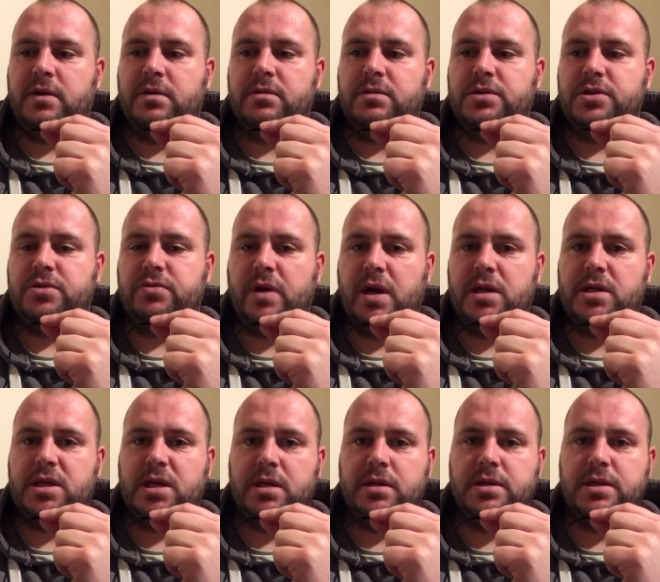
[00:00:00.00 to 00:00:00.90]
stretching
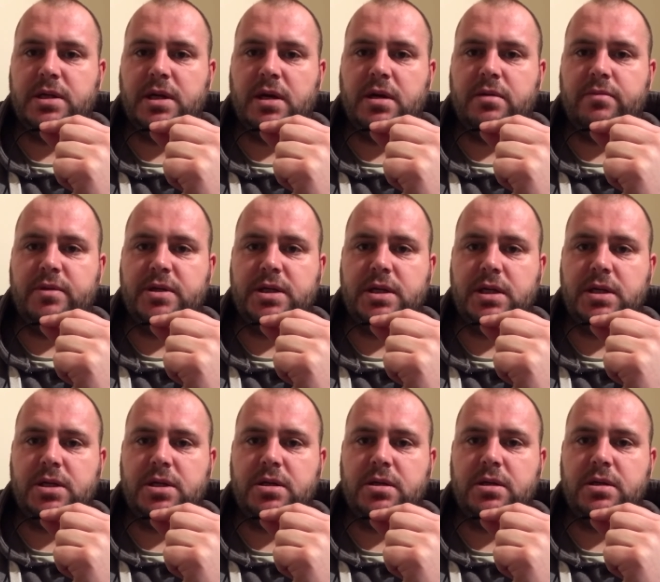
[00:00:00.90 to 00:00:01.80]
in certain
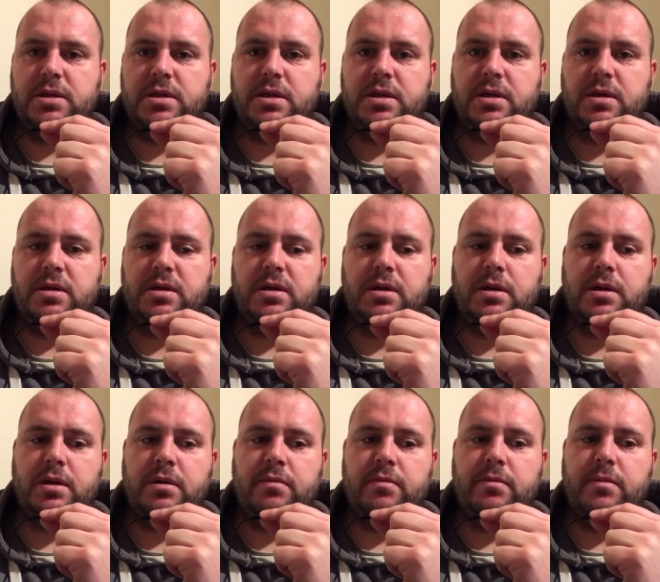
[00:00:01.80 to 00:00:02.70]
positions
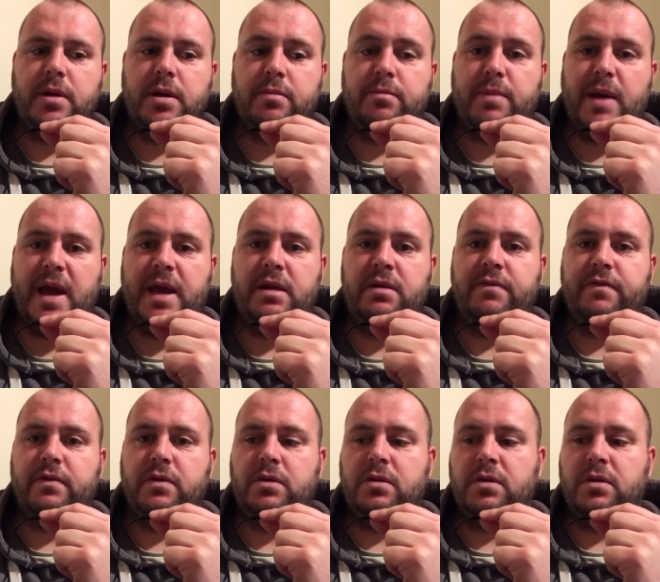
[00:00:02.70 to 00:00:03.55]
and painful.